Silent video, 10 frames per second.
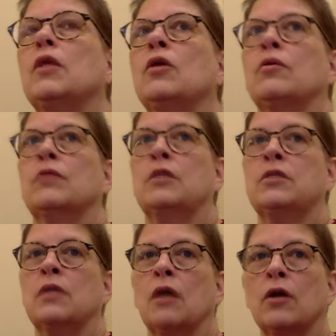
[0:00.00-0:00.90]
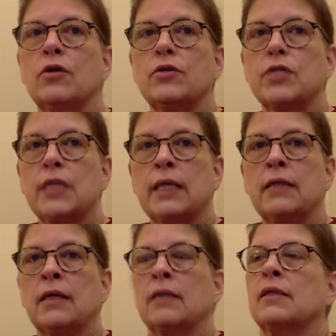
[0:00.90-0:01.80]
you know, there's an
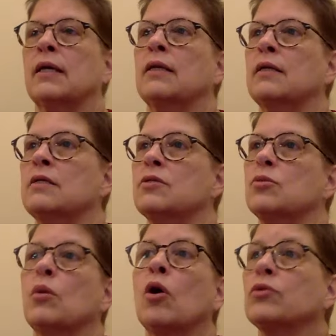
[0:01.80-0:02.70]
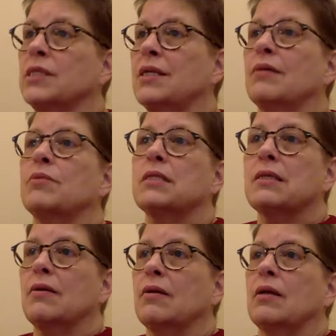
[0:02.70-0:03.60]
understanding that it is small steps.